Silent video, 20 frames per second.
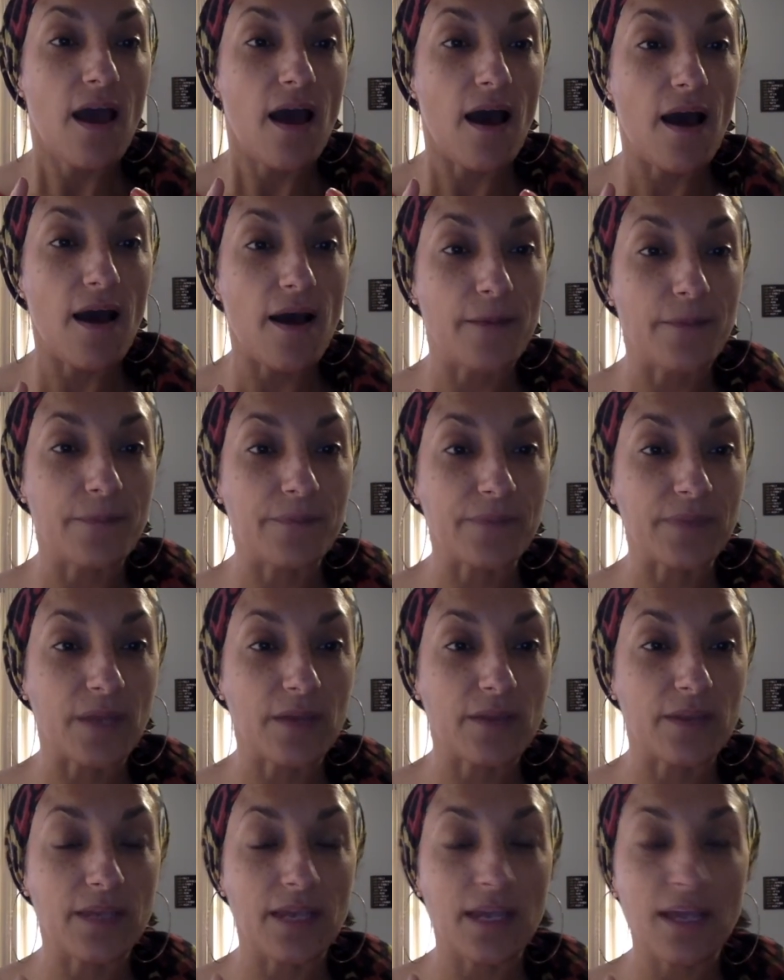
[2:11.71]
Um,
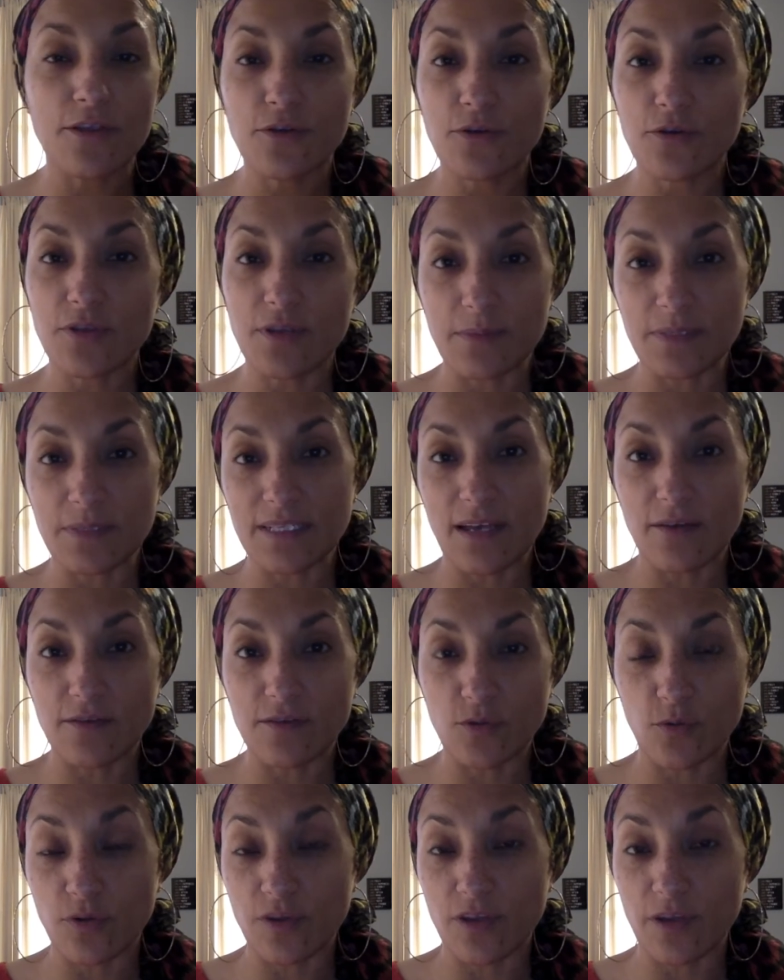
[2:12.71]
either
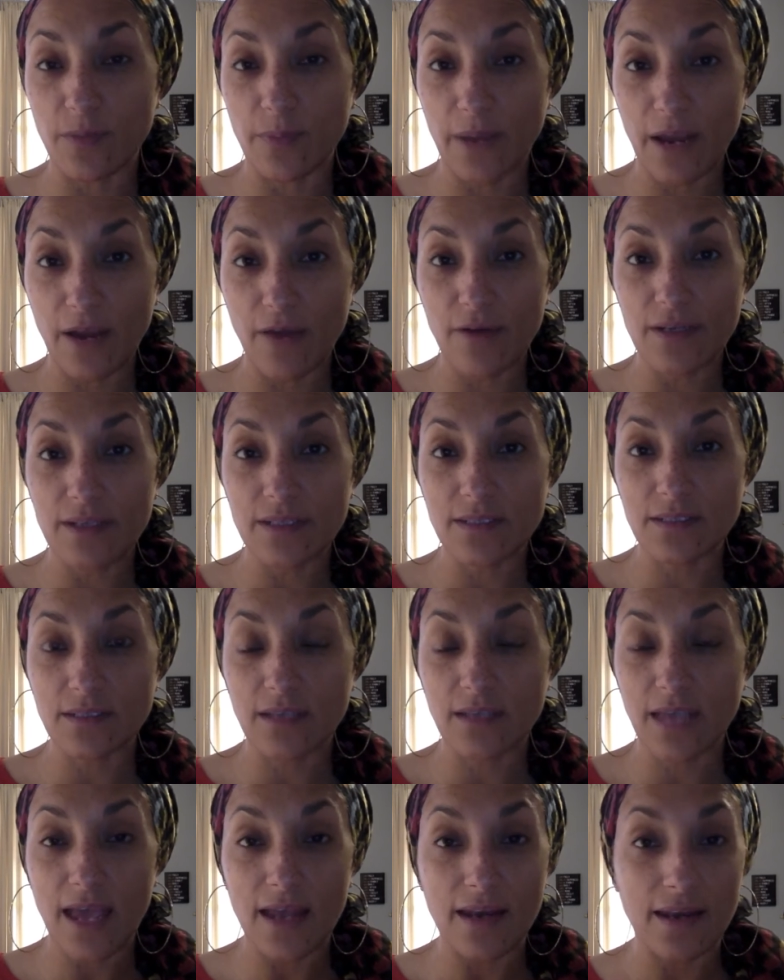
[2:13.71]
themselves or their parents
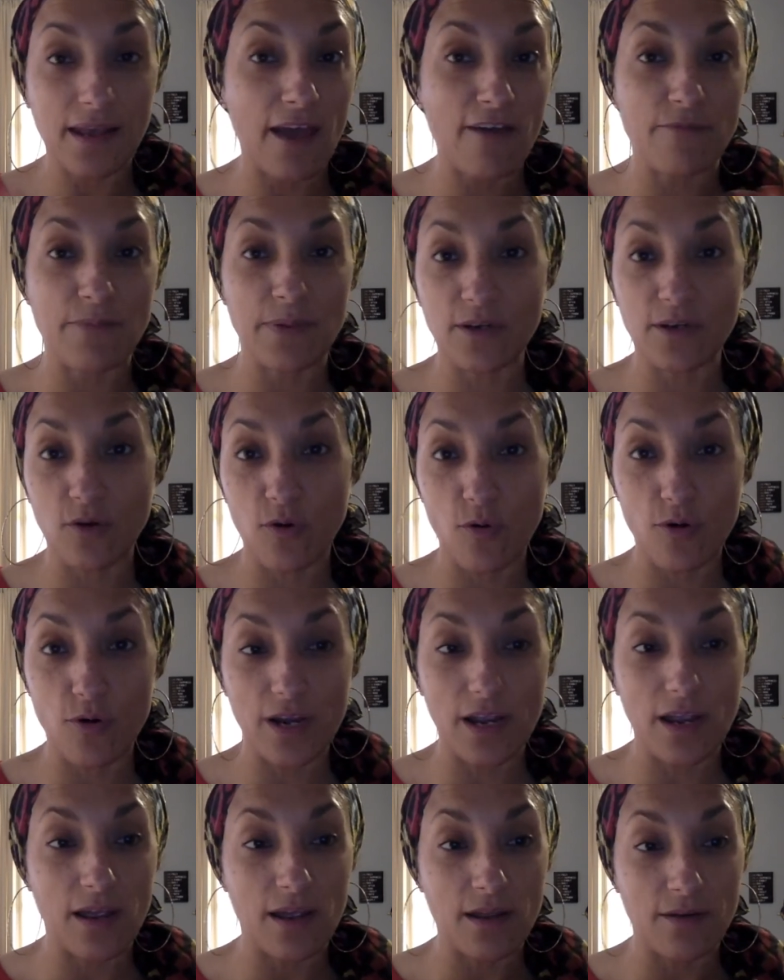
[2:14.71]
can have been court
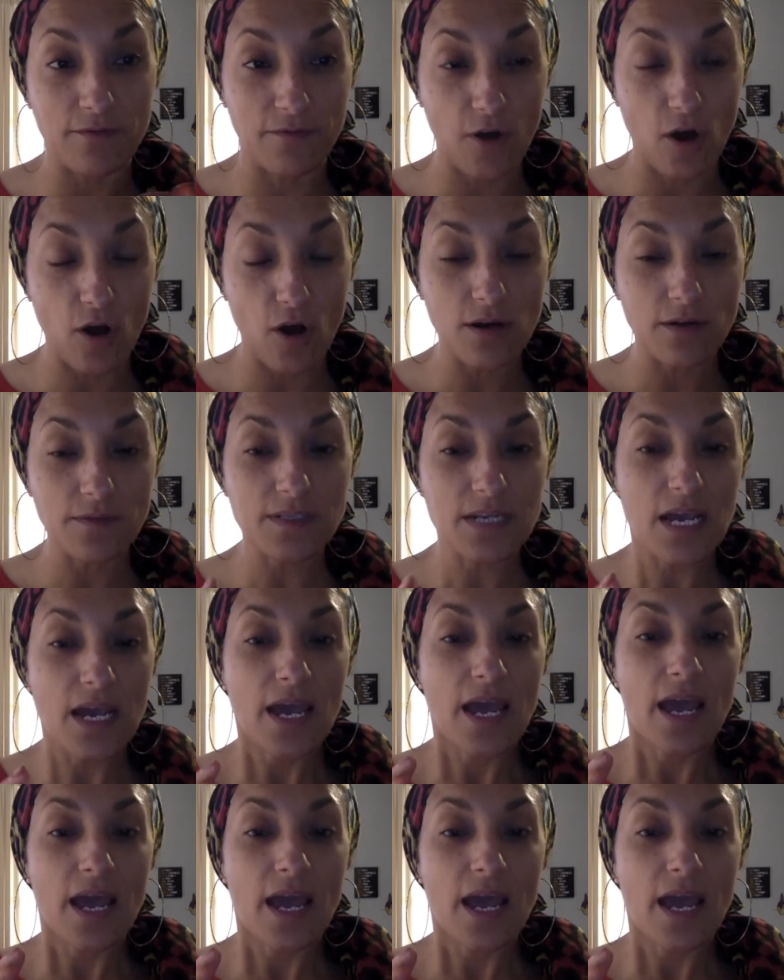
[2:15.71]
involved,